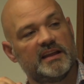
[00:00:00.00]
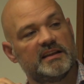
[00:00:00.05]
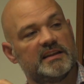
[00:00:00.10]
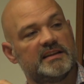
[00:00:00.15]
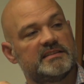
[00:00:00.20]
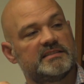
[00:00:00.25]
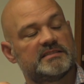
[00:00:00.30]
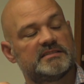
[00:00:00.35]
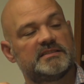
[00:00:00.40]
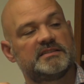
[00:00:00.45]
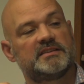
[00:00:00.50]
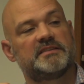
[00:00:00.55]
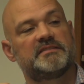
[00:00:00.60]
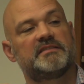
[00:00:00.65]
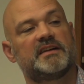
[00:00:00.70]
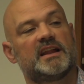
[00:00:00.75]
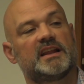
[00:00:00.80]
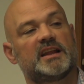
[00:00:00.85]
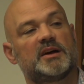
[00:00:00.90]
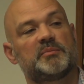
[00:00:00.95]
let's
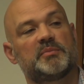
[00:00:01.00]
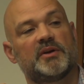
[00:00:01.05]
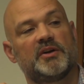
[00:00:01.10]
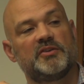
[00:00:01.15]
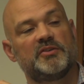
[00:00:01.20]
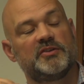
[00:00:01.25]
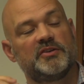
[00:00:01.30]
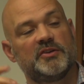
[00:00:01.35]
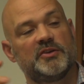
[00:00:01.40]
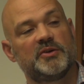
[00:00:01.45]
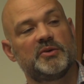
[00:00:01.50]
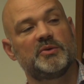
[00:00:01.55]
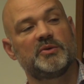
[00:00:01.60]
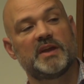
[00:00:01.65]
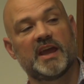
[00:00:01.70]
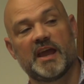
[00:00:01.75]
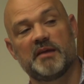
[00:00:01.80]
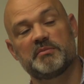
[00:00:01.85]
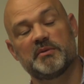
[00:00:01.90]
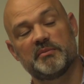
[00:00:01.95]
develop a new
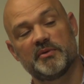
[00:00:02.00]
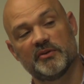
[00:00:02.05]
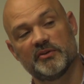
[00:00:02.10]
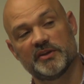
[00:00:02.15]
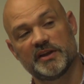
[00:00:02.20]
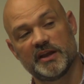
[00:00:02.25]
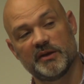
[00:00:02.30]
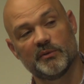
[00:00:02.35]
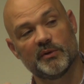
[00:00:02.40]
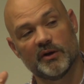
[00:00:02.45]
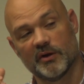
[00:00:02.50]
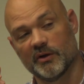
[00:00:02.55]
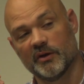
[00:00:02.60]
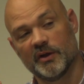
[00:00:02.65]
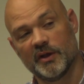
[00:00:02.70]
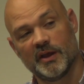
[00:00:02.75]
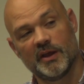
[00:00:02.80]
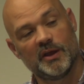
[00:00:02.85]
capability where